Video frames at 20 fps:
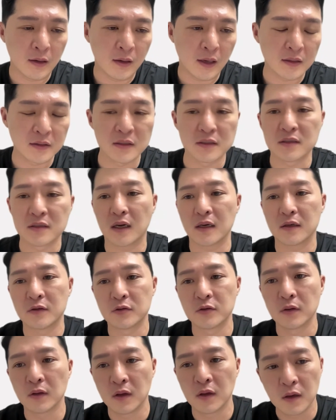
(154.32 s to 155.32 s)
I decided
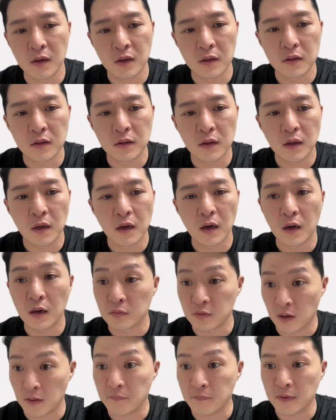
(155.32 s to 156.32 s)
to learn
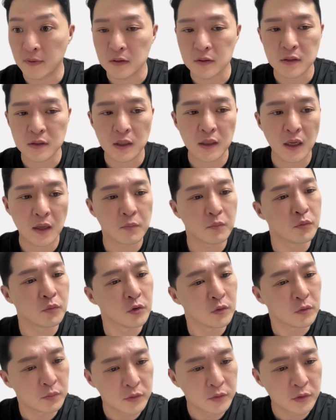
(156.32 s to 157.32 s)
graphic design and
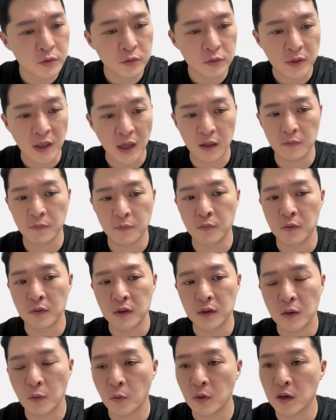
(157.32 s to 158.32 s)
moved to
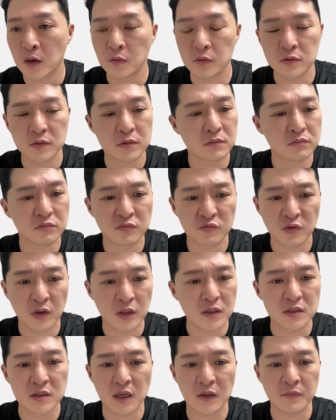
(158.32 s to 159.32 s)
California when I was
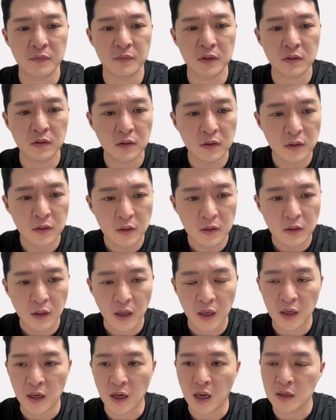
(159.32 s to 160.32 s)
27.
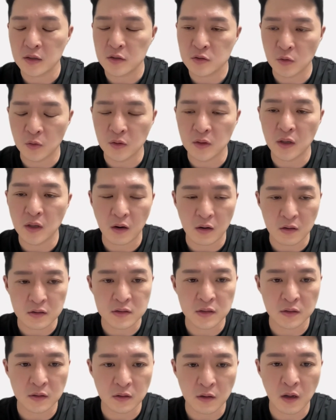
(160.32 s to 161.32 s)
And I joined the Art
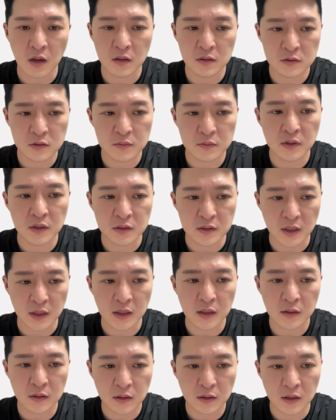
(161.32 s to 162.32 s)
Center College of
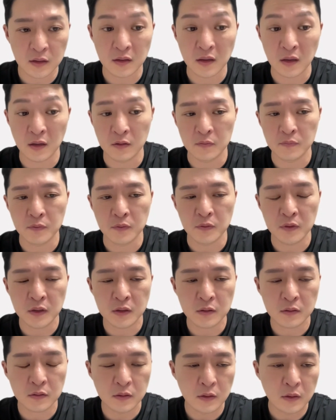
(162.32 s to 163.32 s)
Design in California